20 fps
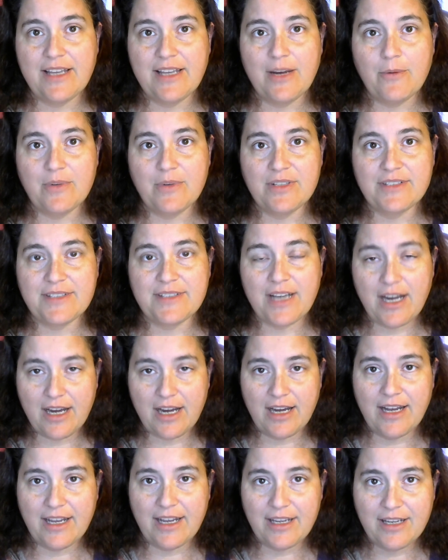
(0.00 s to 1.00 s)
that was
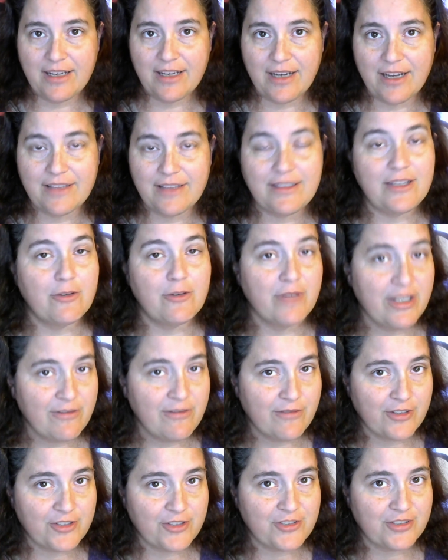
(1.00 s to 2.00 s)
I got the
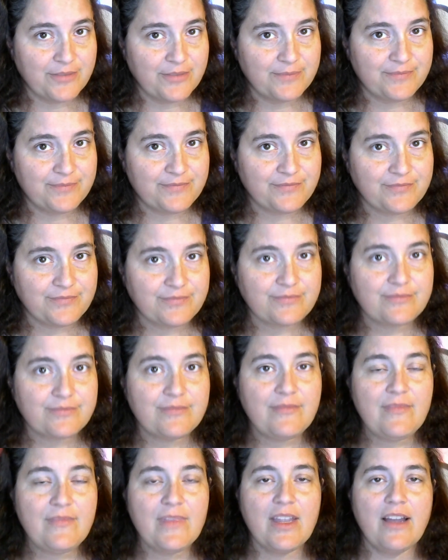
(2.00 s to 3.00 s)
green version
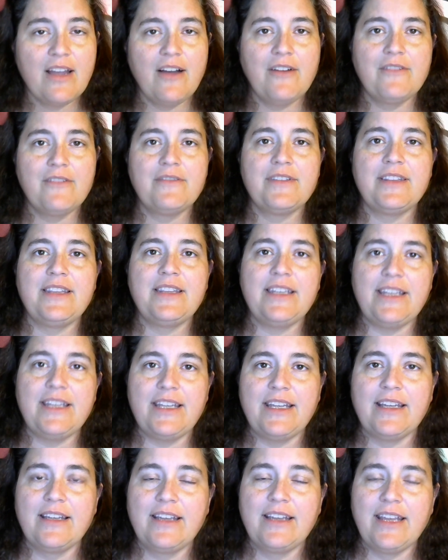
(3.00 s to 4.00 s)
of
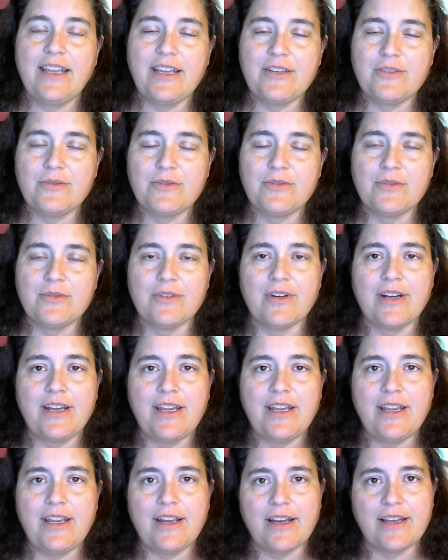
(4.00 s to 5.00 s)
the Kanto Tour,
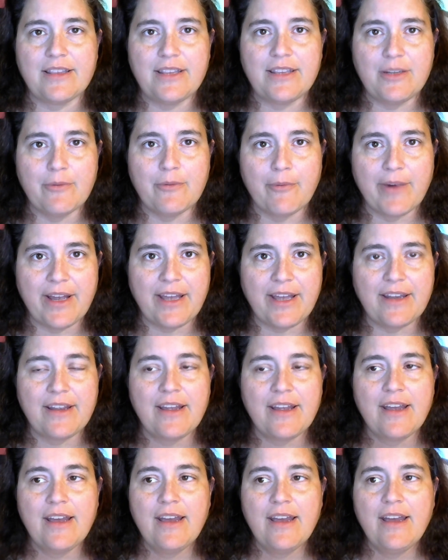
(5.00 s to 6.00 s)
and he got the red.
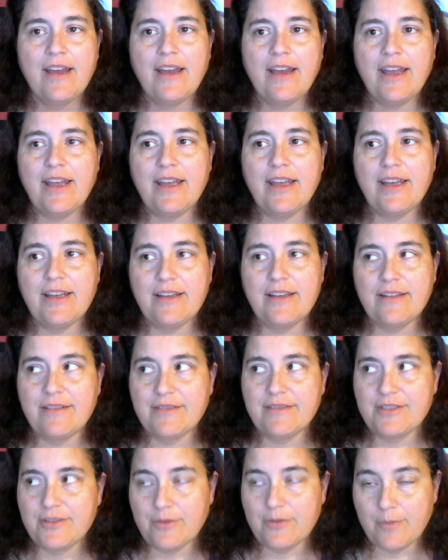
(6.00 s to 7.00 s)

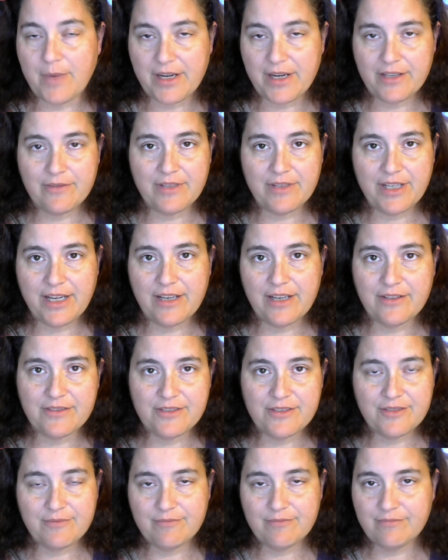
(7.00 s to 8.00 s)
And so my three
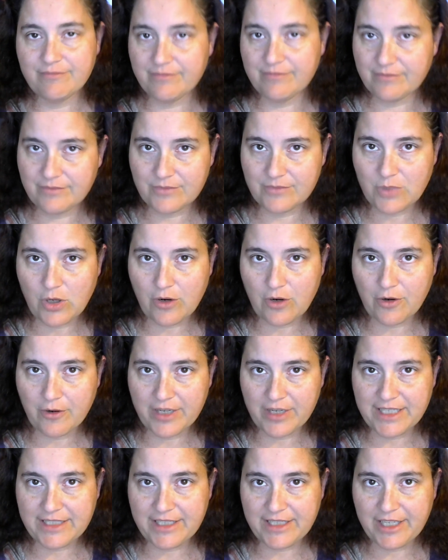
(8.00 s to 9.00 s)
accounts, all
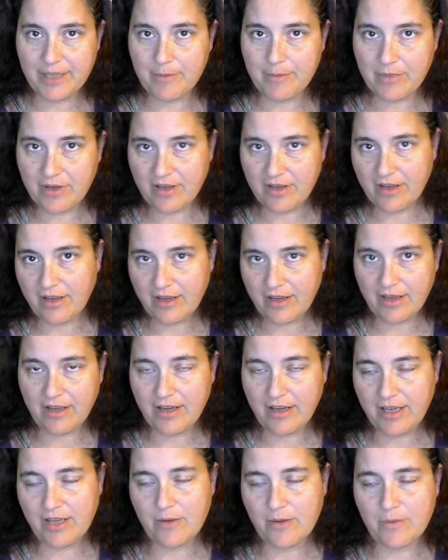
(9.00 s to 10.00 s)
green team,
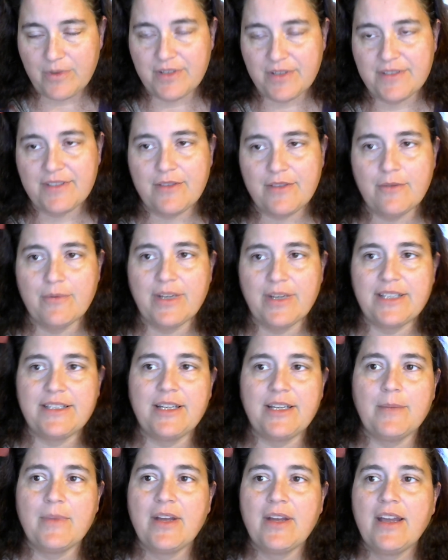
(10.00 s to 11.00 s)
and he was the red
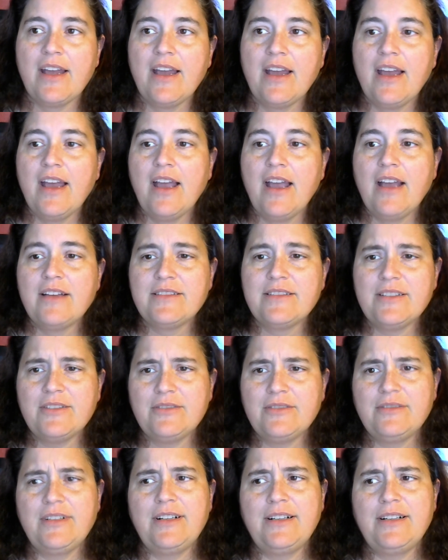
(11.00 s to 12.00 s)
team.
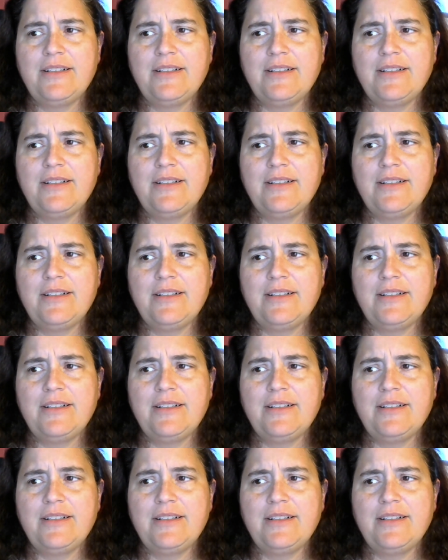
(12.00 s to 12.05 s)
So